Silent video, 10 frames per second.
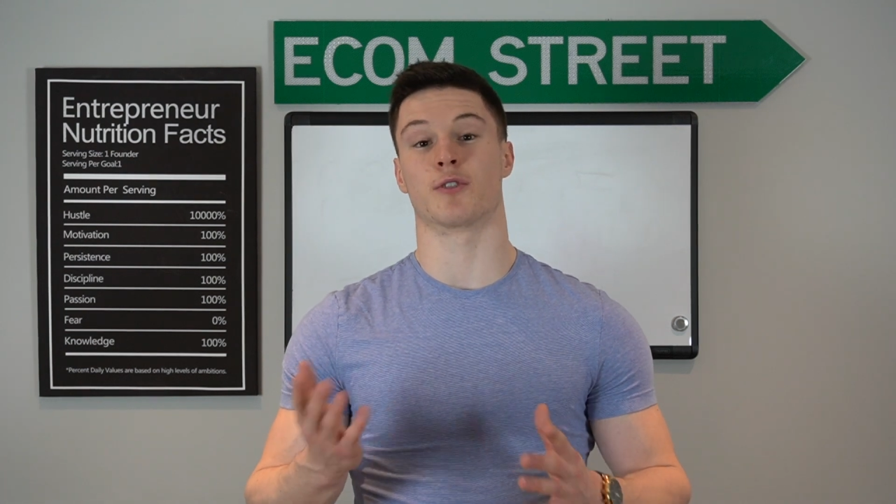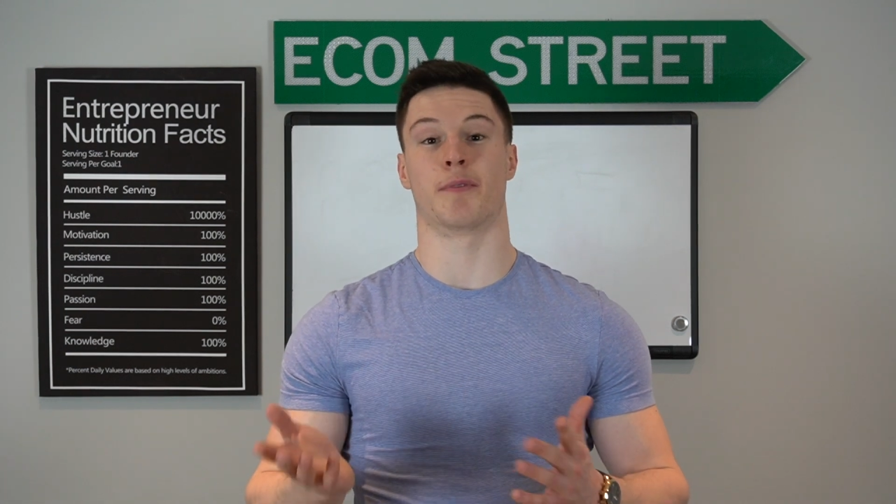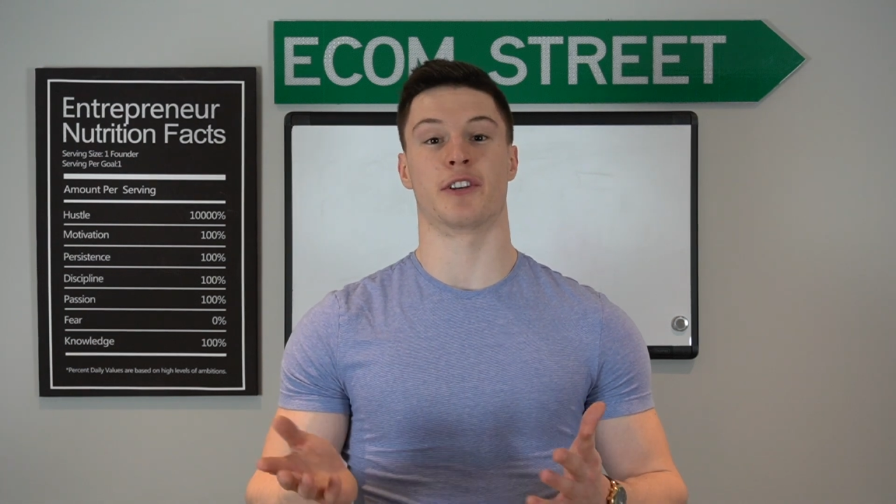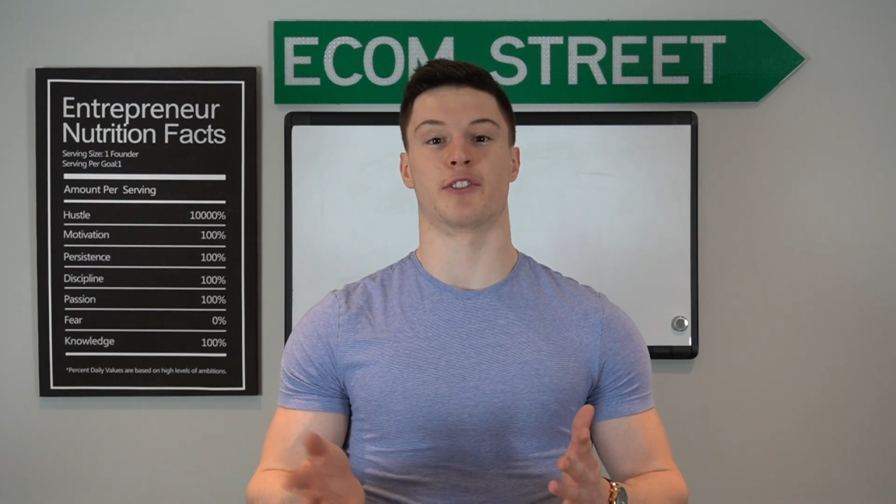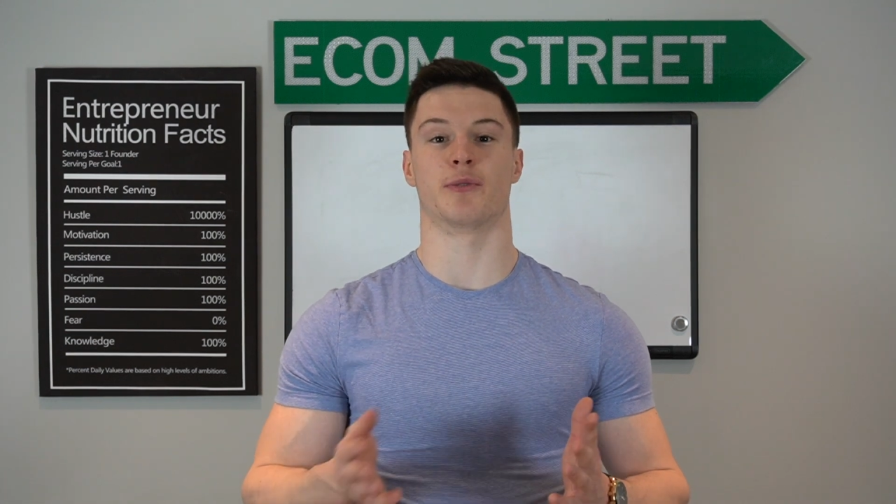
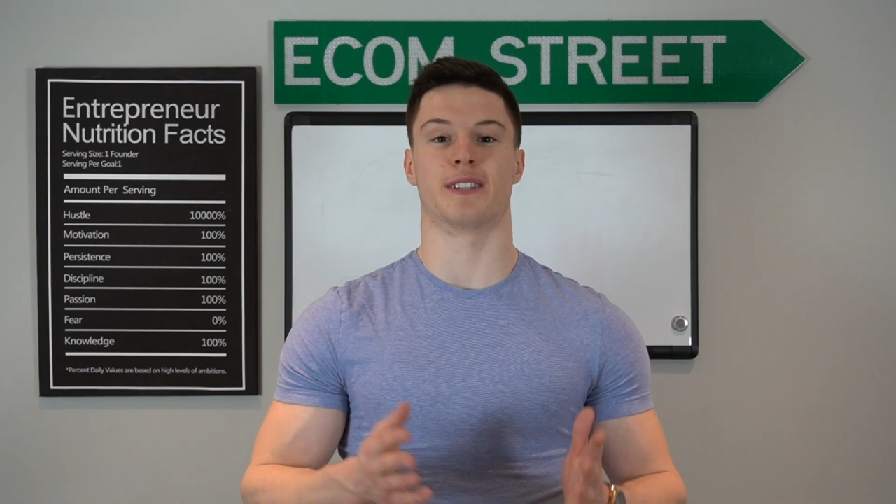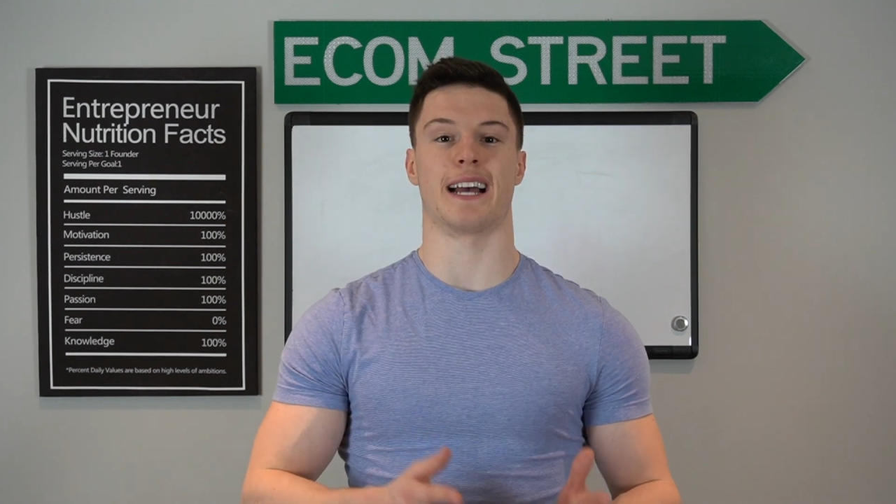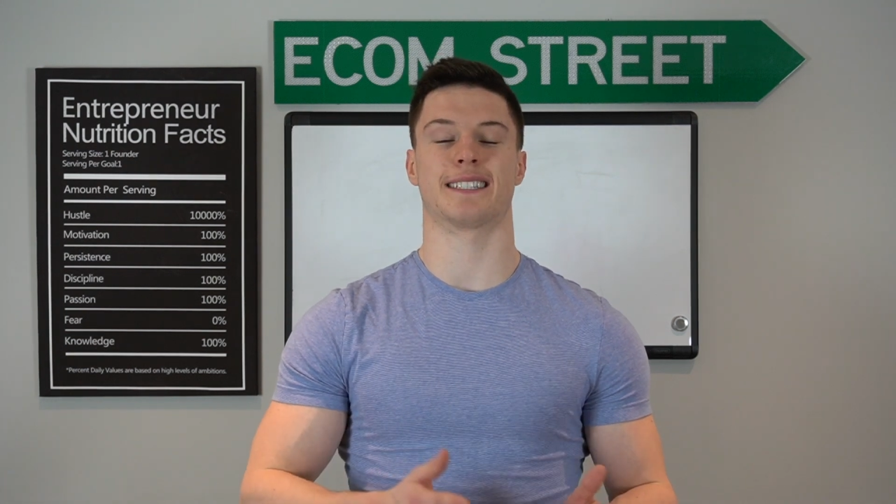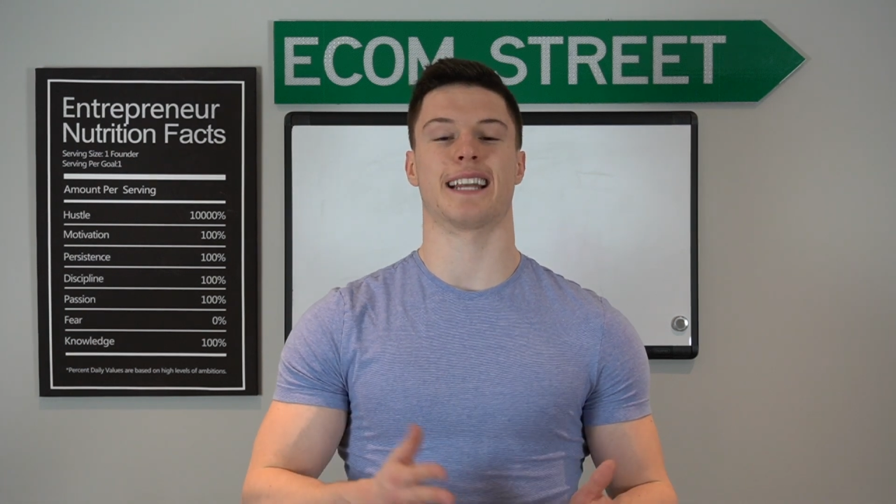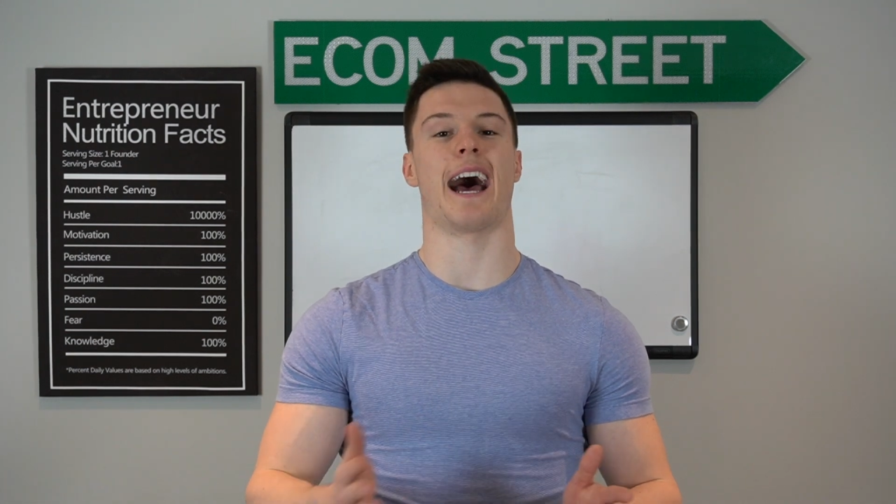pages you
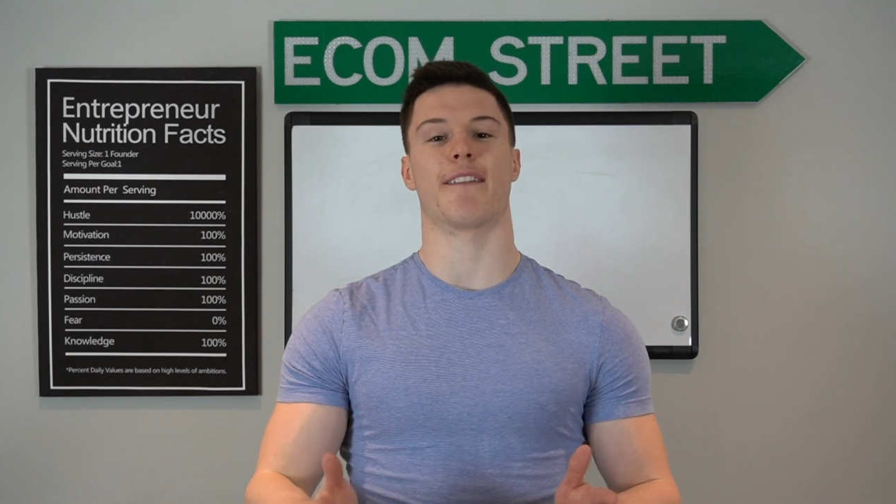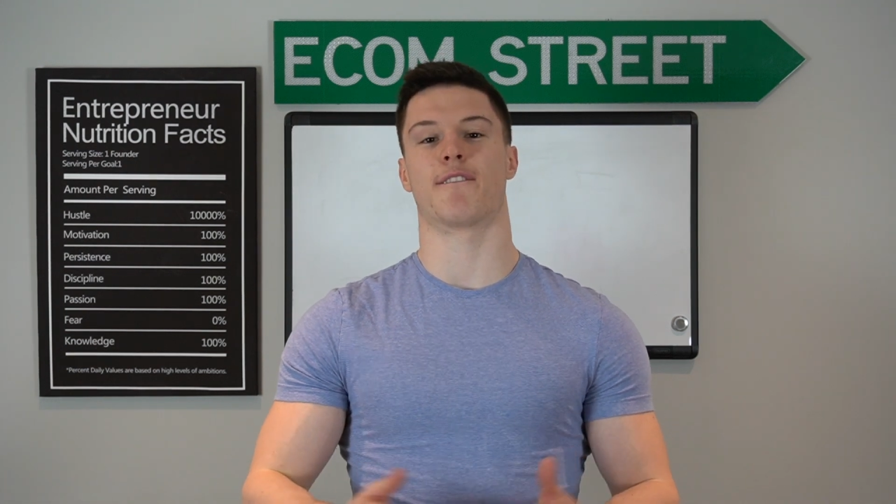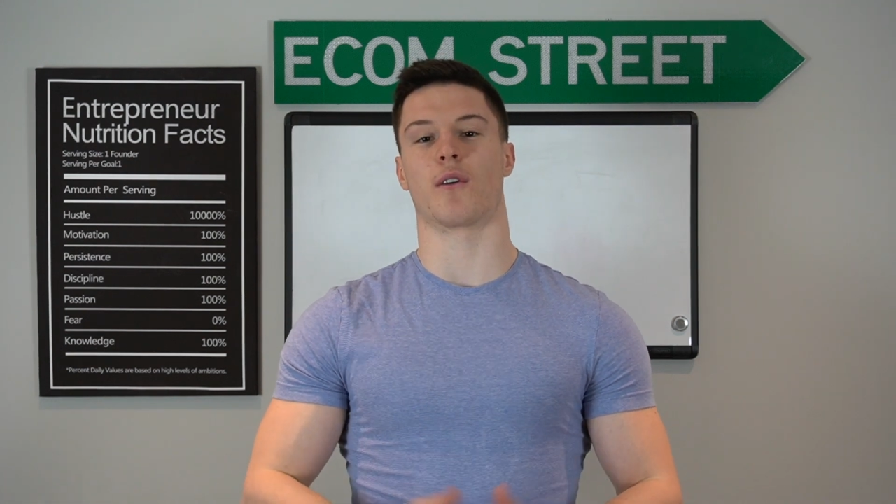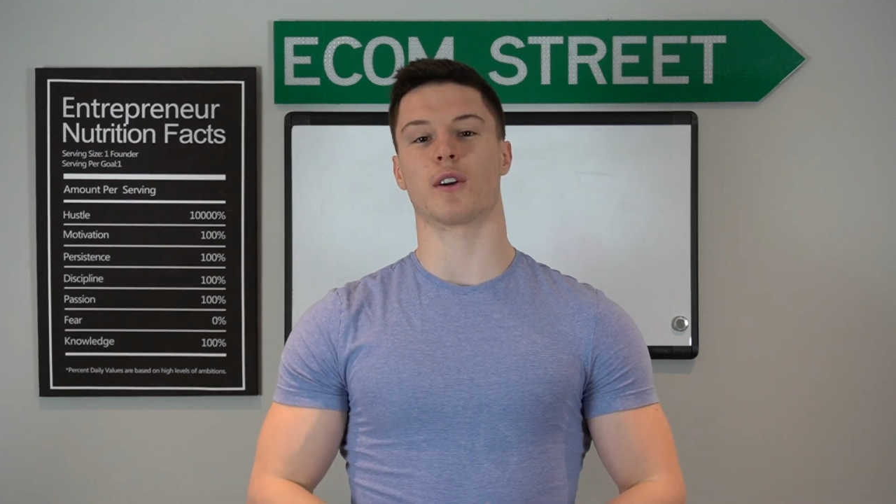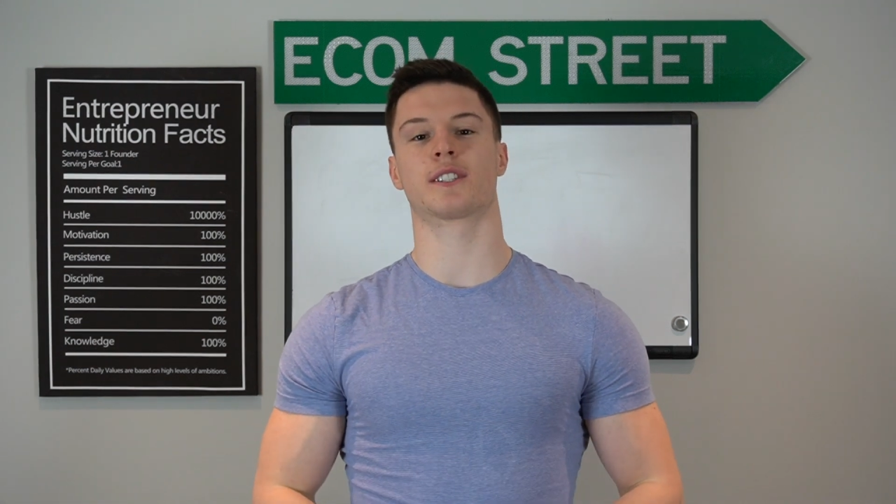test
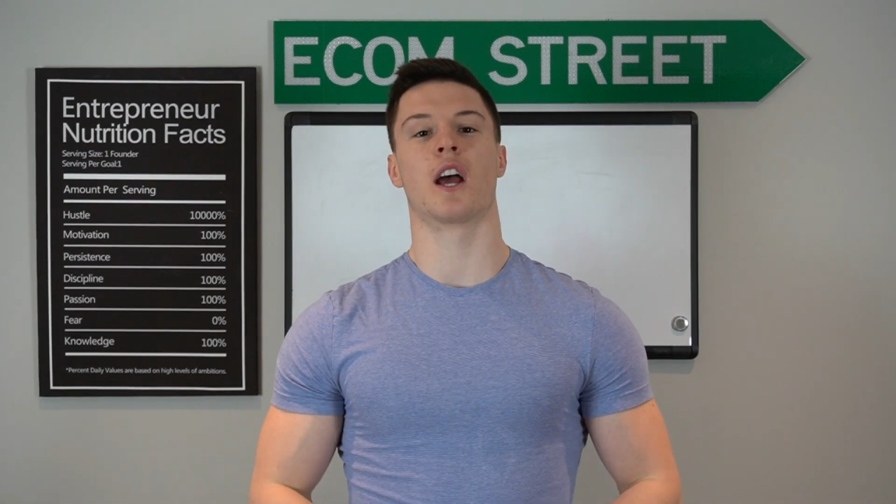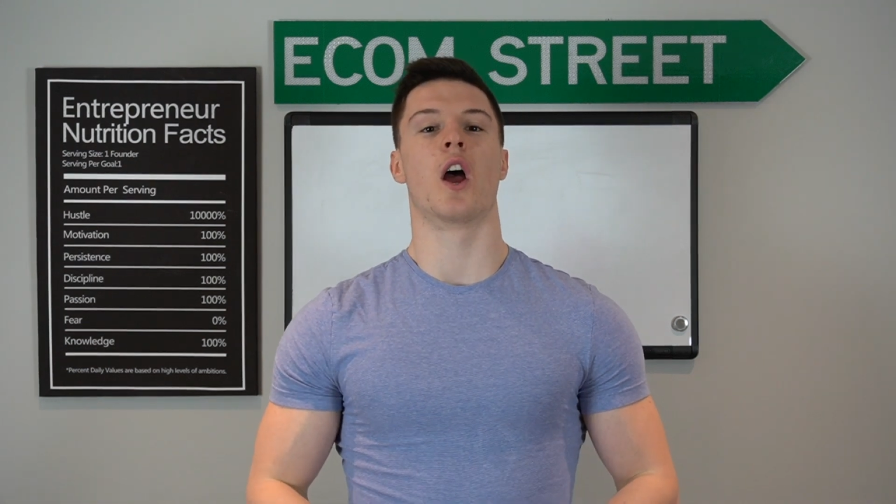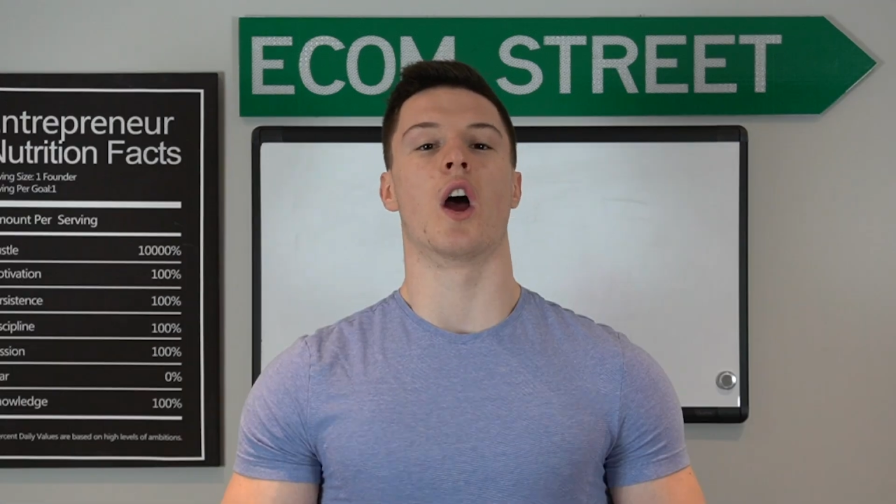at first.